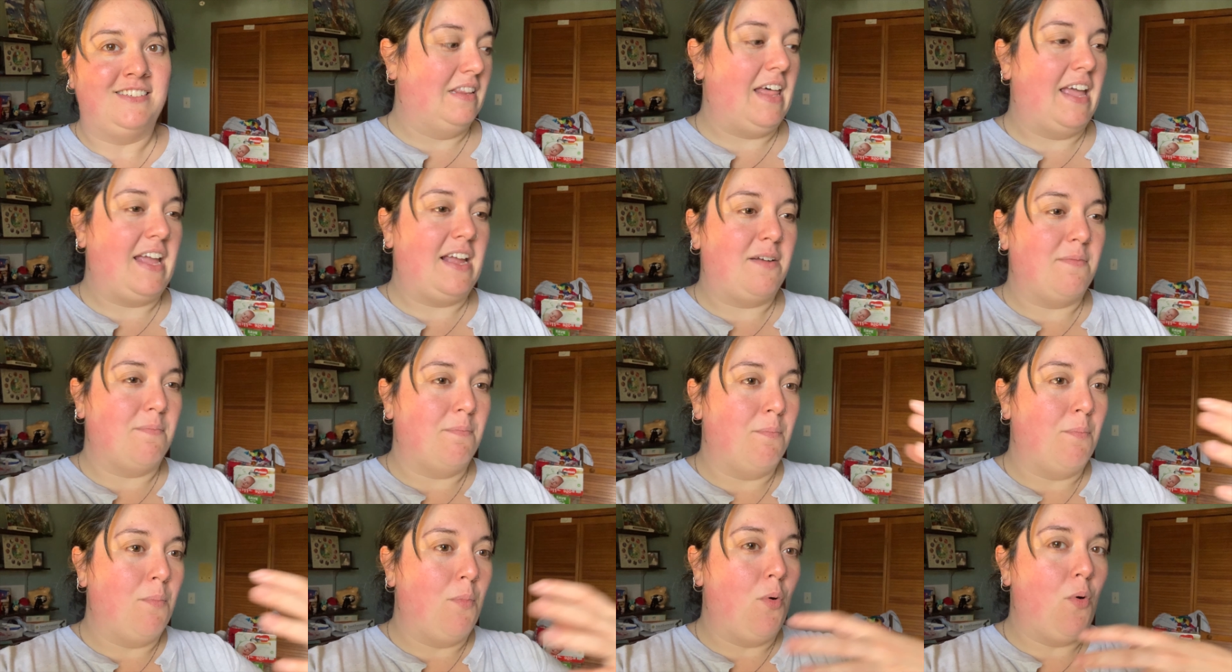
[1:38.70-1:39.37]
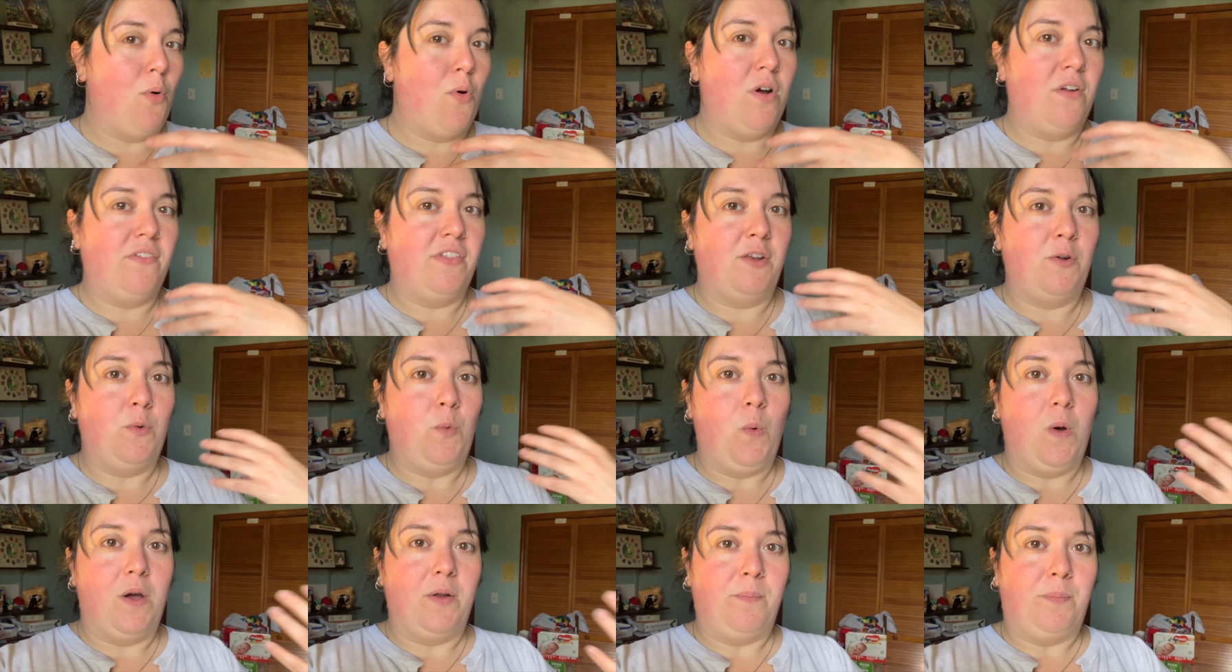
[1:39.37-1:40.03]
Like more
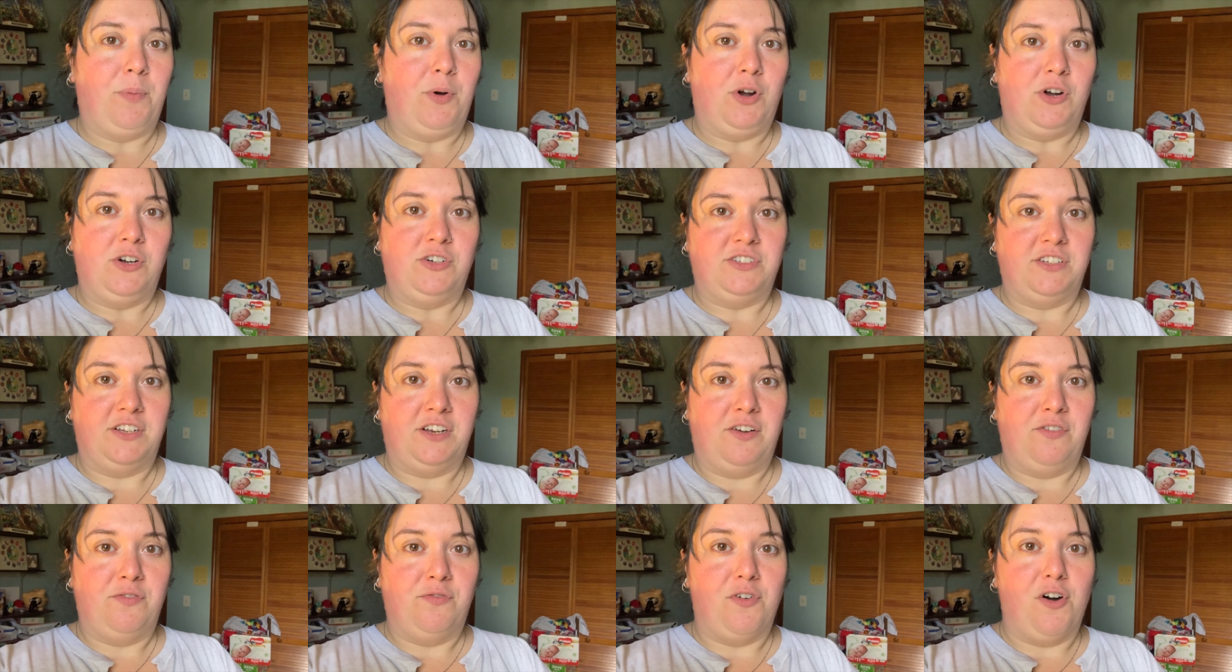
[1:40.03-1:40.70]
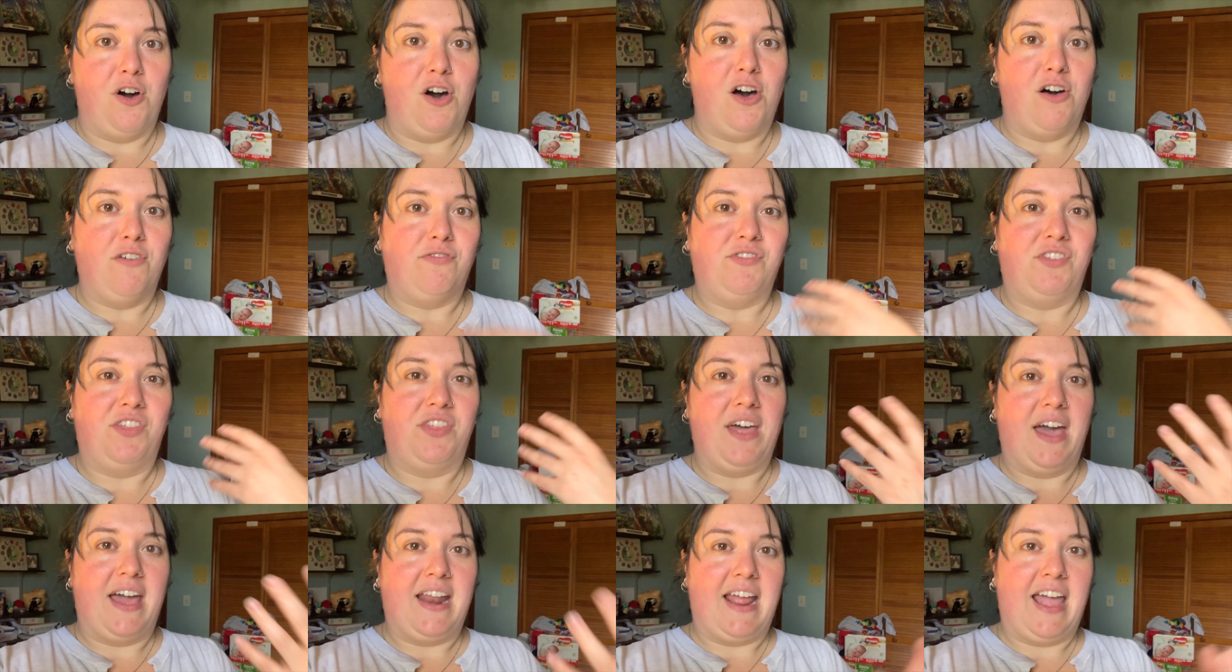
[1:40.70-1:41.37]
than one person
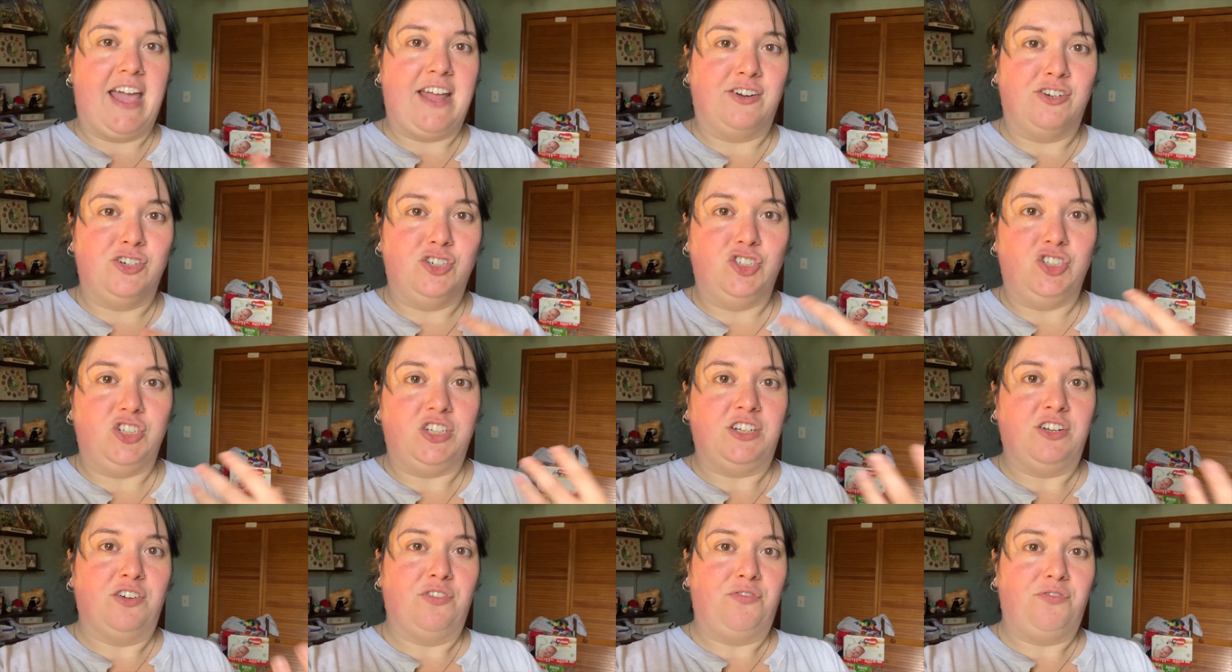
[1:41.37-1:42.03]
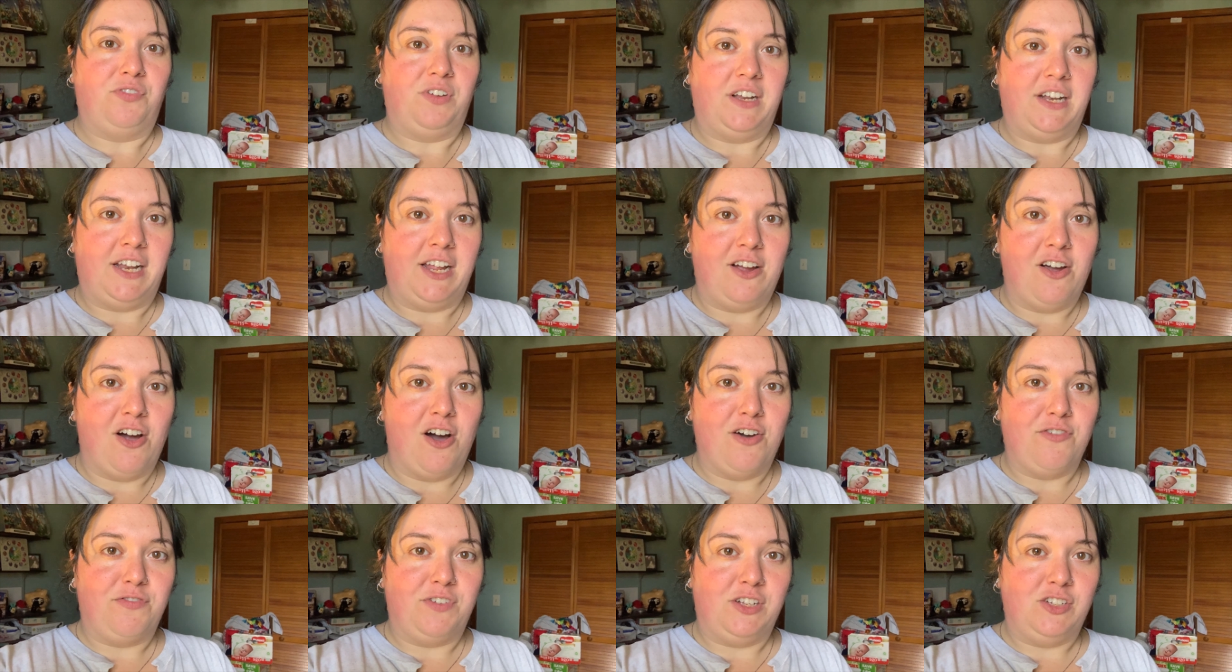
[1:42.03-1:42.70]
involved, that energy of feeding
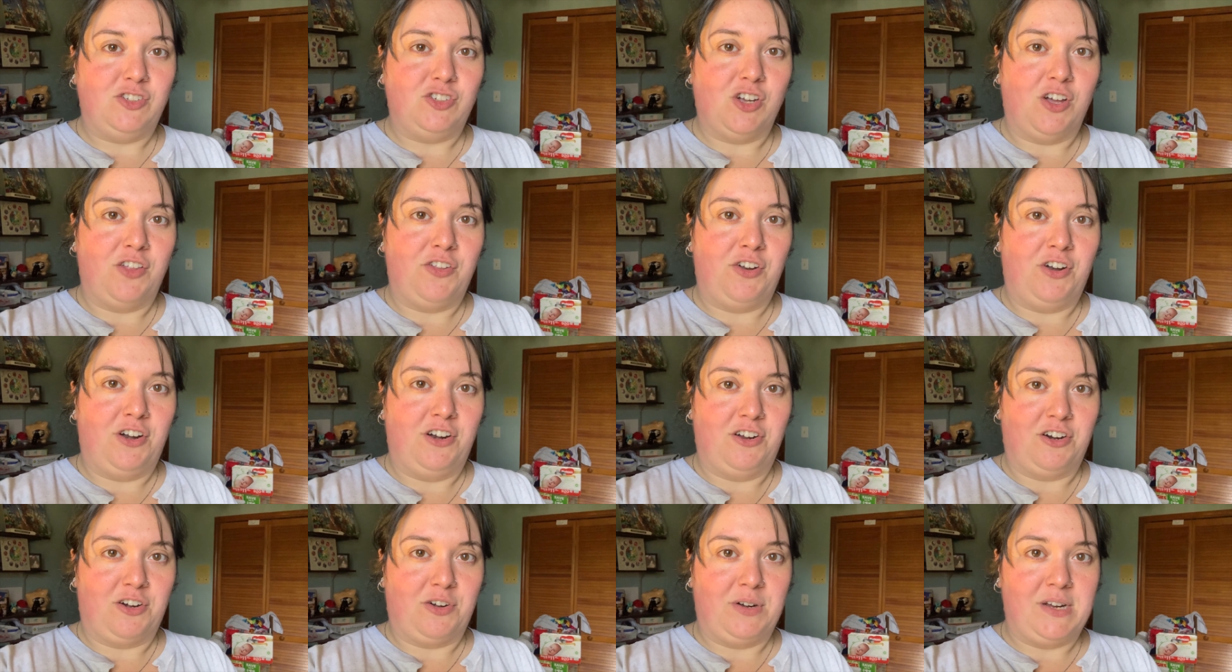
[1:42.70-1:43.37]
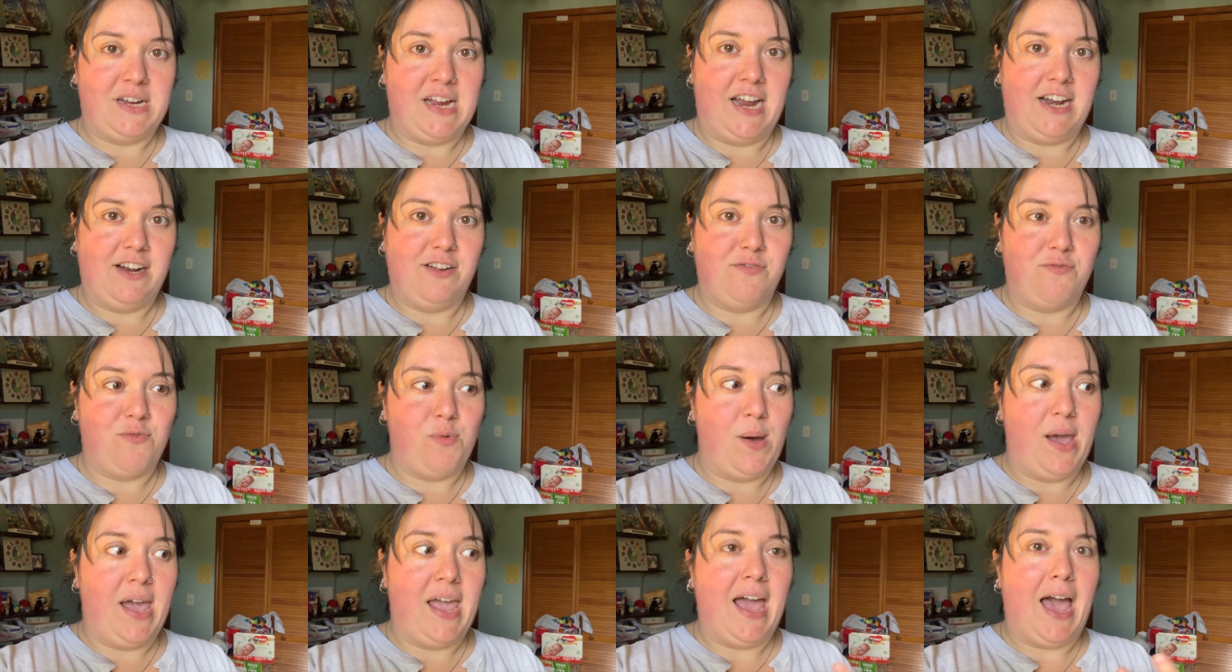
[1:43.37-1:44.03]
off each other in a creative
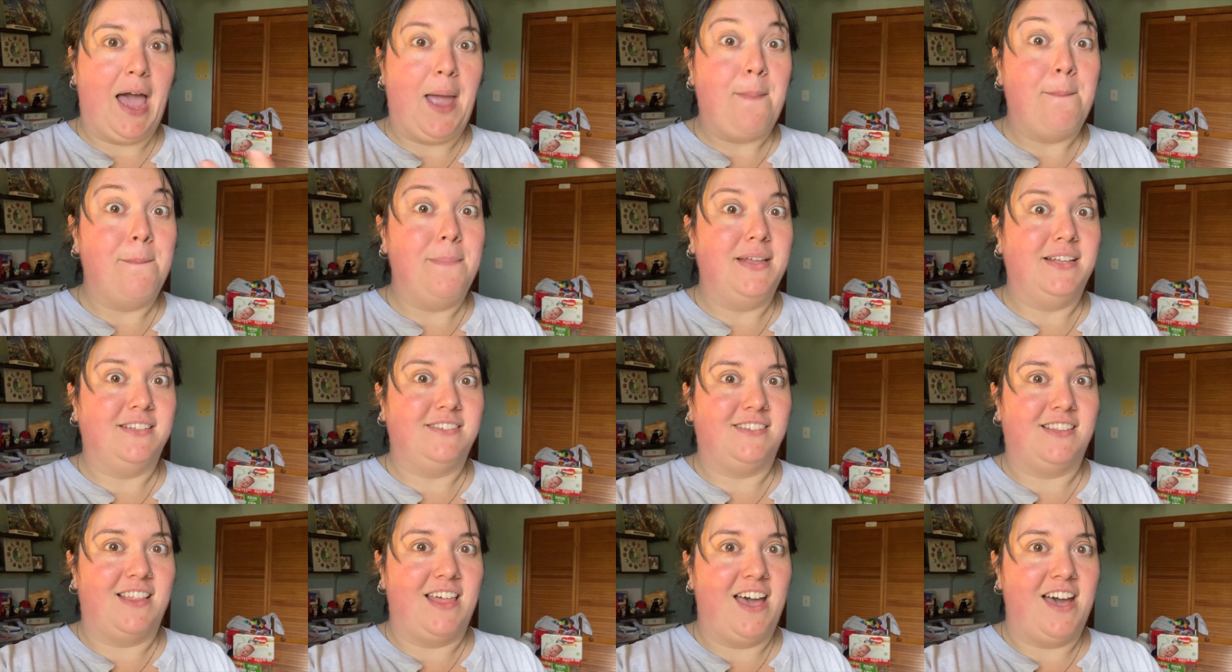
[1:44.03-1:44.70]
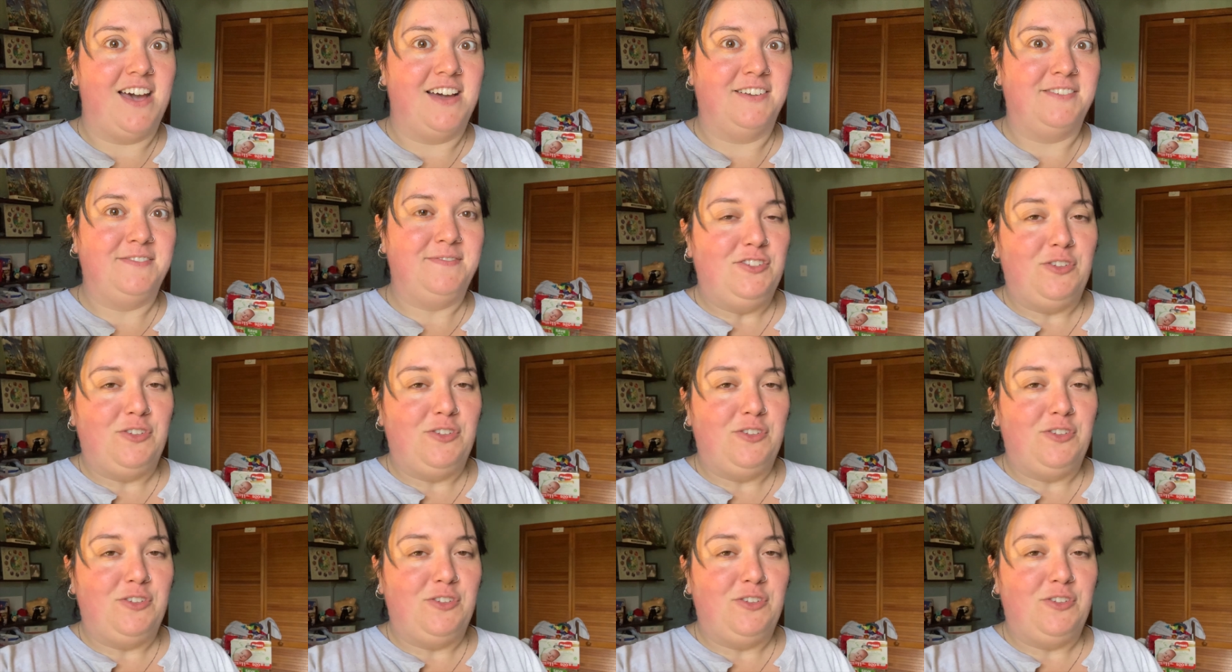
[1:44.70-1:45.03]
way, I miss that.